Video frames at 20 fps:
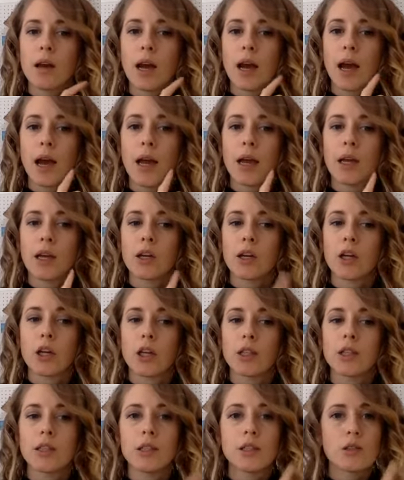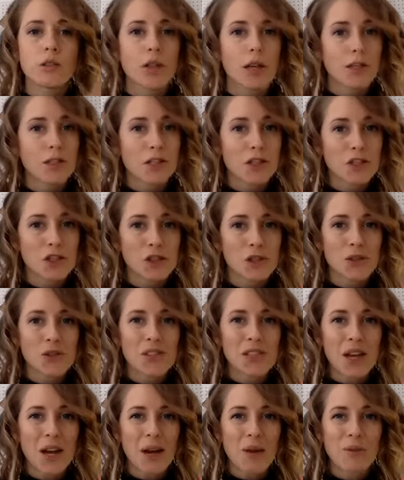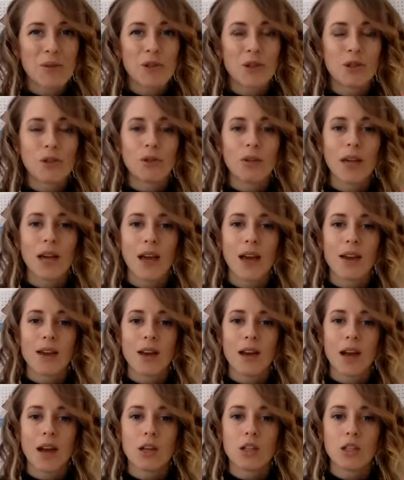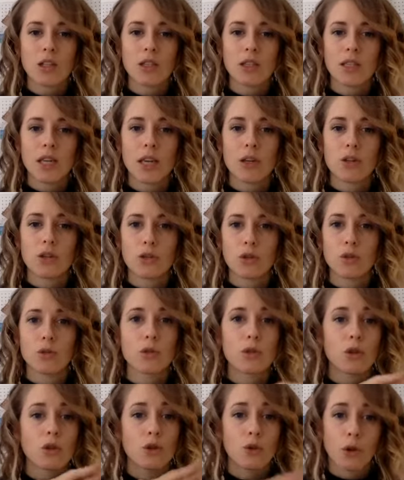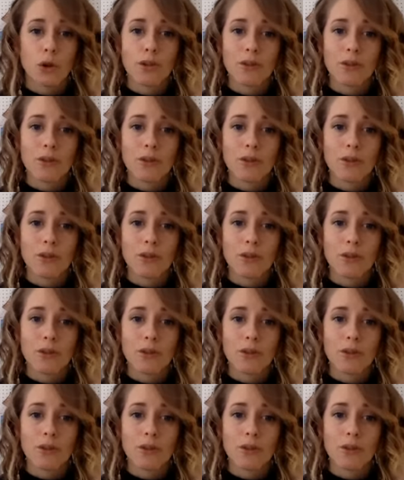I heard that they do not take shoes, so you can actually take shoes to North